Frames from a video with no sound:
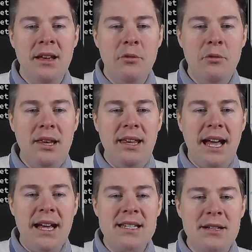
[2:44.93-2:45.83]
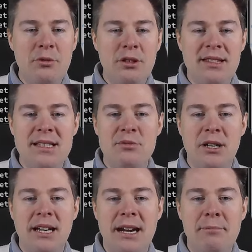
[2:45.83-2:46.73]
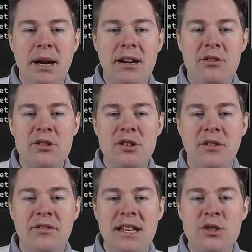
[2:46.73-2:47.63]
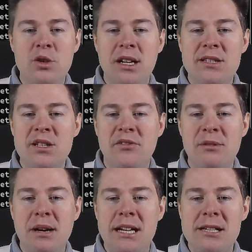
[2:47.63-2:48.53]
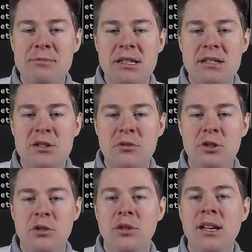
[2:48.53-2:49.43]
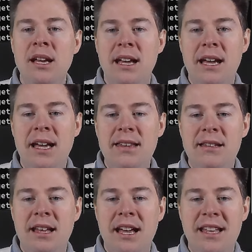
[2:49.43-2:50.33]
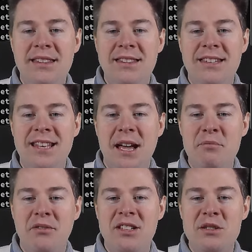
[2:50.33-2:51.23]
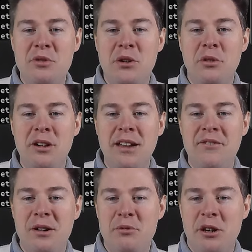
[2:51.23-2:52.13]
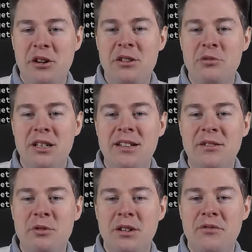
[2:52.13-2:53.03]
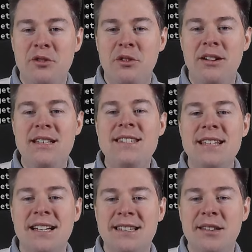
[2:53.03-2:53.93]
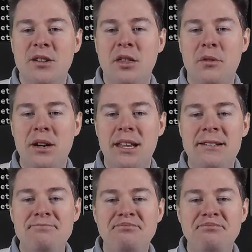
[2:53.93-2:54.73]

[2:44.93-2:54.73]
We actually want this one here, Microsoft SQL Server Management Studio. And at the time of this recording, February 2024, it's 19.3.